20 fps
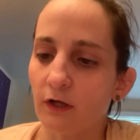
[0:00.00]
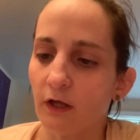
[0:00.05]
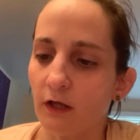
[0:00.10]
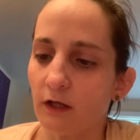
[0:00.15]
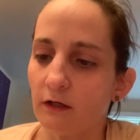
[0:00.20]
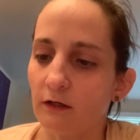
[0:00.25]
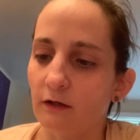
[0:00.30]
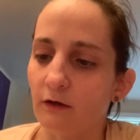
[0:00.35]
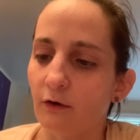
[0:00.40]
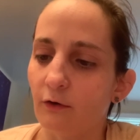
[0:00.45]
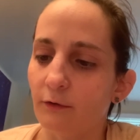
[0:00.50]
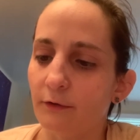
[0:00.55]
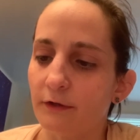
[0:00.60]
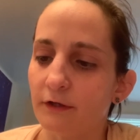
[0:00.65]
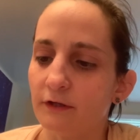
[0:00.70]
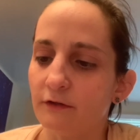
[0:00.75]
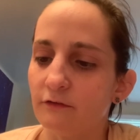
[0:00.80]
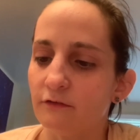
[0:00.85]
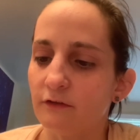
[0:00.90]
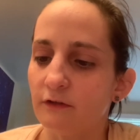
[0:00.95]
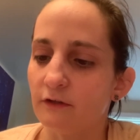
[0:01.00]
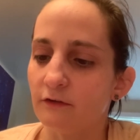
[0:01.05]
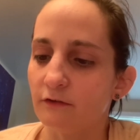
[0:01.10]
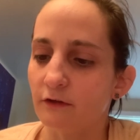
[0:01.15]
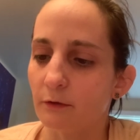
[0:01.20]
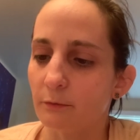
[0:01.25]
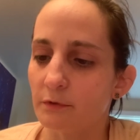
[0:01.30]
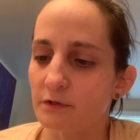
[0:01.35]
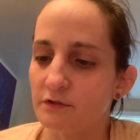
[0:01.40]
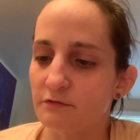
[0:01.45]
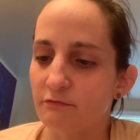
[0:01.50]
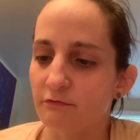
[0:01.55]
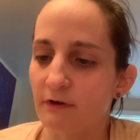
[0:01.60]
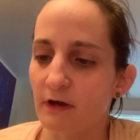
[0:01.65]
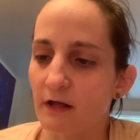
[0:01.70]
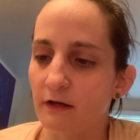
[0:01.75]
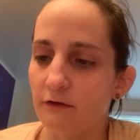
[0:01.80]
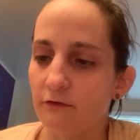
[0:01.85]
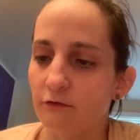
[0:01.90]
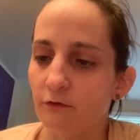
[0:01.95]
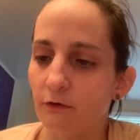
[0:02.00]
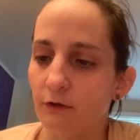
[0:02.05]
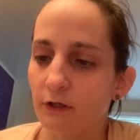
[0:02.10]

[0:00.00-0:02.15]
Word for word: and all I can see is how much fat is on